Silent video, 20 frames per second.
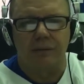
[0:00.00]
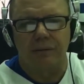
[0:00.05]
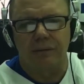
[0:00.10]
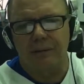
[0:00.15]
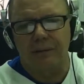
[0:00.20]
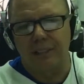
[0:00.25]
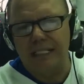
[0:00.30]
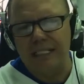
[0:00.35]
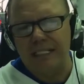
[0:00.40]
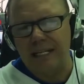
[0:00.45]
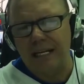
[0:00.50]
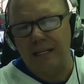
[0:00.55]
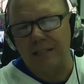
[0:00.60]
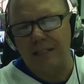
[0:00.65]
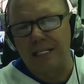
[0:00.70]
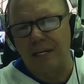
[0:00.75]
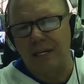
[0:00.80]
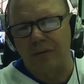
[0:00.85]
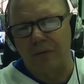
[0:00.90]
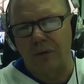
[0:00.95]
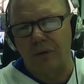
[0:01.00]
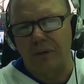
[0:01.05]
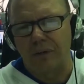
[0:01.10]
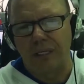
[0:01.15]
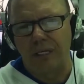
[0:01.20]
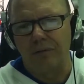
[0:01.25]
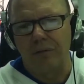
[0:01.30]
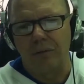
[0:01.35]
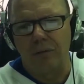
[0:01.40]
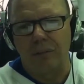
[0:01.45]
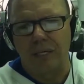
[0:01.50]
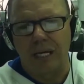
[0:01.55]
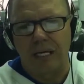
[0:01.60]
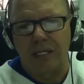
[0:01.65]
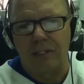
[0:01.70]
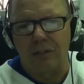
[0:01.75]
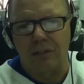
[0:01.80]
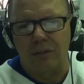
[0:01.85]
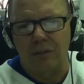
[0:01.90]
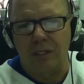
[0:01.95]
these guys never give you an
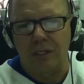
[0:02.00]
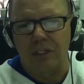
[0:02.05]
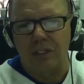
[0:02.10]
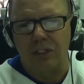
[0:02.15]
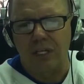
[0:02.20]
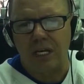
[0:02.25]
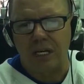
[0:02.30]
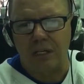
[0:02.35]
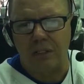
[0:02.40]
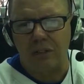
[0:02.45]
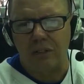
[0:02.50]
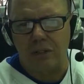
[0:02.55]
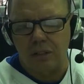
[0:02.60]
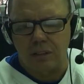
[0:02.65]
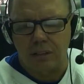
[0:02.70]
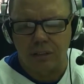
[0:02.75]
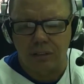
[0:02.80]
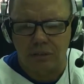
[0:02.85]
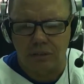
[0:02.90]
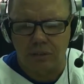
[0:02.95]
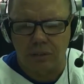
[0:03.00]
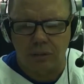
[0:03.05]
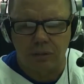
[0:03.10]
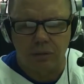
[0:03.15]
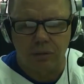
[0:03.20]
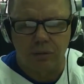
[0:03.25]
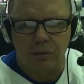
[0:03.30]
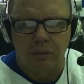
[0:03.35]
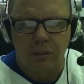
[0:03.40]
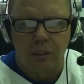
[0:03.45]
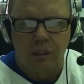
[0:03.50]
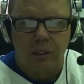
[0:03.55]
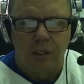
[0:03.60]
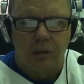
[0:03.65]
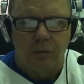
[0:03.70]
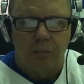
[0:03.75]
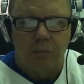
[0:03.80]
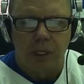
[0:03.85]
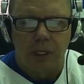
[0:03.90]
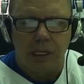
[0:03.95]
answer. They just kind of talk in a circle.
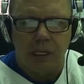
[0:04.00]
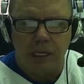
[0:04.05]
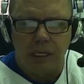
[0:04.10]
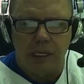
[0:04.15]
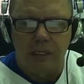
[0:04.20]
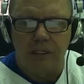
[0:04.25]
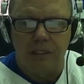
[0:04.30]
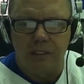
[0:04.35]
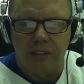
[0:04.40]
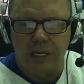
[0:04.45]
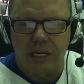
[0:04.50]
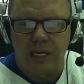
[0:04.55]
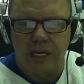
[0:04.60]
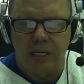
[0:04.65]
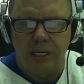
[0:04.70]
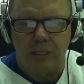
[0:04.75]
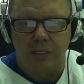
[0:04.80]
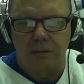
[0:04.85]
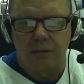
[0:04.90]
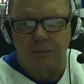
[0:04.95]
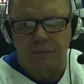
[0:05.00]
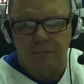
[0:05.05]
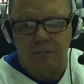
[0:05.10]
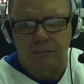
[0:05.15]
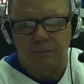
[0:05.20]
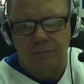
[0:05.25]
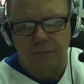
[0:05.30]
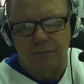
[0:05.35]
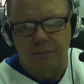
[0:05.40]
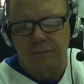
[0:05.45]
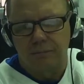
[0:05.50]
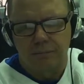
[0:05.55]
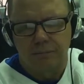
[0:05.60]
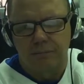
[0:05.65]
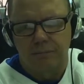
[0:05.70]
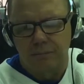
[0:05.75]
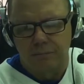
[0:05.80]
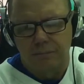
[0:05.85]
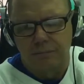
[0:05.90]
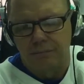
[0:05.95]
But he is saying,
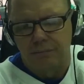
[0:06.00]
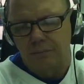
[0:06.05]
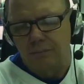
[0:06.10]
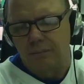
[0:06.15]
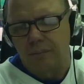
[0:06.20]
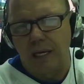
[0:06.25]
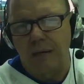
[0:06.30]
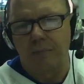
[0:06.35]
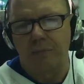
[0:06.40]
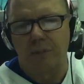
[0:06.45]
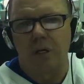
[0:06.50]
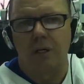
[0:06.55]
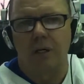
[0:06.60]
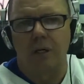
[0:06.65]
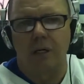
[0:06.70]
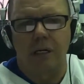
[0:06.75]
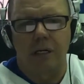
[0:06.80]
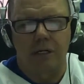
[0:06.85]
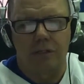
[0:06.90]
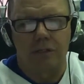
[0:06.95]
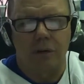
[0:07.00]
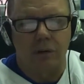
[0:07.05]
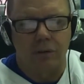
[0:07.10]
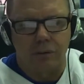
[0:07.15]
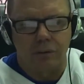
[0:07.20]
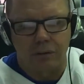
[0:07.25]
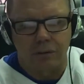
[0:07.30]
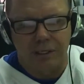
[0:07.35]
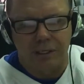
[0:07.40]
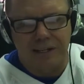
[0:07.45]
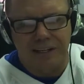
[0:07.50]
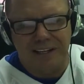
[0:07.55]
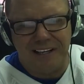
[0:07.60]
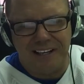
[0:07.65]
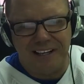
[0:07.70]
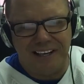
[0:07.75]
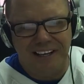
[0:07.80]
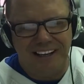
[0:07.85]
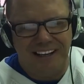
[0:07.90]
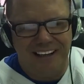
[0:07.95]
I'm talking in a circle.
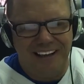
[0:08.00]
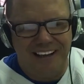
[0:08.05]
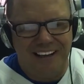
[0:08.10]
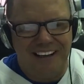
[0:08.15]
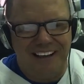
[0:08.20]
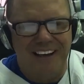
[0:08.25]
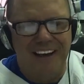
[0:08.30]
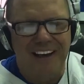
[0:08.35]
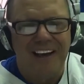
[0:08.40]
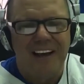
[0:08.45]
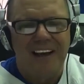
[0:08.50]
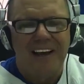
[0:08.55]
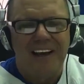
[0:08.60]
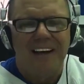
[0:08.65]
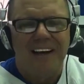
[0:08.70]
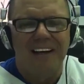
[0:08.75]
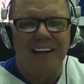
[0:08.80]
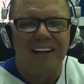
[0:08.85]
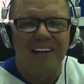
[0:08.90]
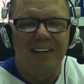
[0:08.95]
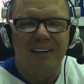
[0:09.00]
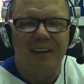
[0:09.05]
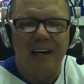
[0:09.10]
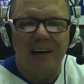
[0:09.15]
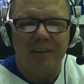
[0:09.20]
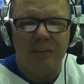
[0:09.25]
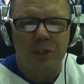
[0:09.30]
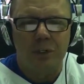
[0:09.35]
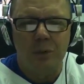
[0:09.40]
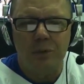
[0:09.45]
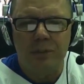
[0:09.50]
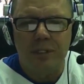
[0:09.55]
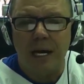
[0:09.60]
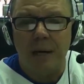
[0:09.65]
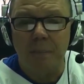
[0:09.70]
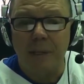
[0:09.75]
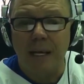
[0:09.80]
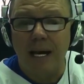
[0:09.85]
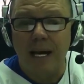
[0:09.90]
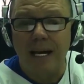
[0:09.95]
You have two
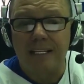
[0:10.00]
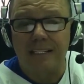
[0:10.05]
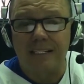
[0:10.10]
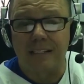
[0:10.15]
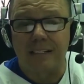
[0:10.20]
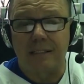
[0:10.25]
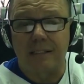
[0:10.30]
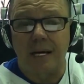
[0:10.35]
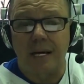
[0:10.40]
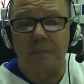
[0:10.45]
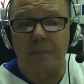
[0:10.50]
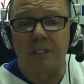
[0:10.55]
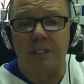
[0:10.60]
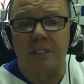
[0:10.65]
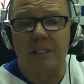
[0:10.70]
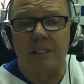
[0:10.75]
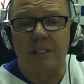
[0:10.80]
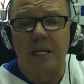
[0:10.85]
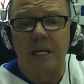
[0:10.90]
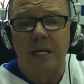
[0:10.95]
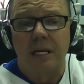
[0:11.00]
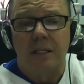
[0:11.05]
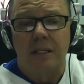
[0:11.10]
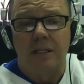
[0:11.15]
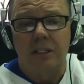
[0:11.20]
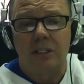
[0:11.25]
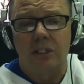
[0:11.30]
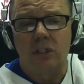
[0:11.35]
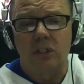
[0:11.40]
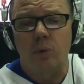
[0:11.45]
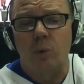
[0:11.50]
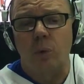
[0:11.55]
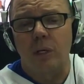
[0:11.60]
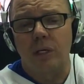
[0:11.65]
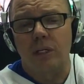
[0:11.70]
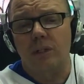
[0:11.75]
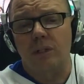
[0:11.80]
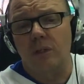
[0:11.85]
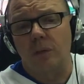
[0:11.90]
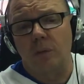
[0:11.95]
top guys at the top. This is what
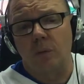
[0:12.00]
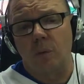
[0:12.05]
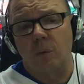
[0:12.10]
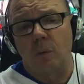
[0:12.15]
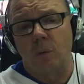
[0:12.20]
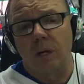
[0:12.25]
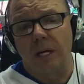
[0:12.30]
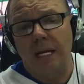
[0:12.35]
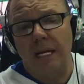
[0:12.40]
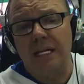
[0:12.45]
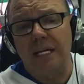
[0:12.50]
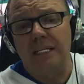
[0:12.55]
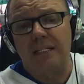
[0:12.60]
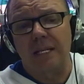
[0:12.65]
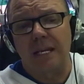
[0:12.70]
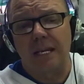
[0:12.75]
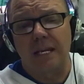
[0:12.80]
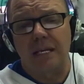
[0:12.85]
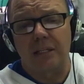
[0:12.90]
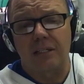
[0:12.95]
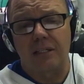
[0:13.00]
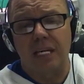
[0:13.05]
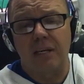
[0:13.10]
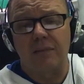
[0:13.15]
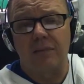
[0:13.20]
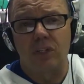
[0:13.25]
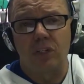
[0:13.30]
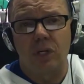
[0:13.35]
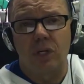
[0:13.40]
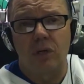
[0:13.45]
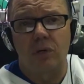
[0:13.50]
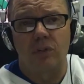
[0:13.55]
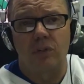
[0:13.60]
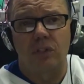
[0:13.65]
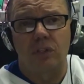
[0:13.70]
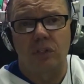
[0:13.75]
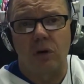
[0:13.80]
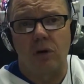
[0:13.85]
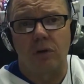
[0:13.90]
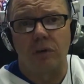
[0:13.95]
he's saying. Stephen
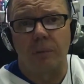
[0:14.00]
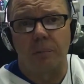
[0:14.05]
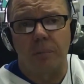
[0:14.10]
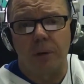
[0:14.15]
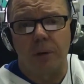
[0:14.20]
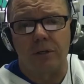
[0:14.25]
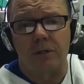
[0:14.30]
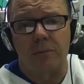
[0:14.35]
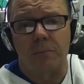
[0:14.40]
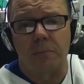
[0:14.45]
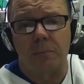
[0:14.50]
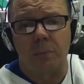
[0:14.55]
Jones has called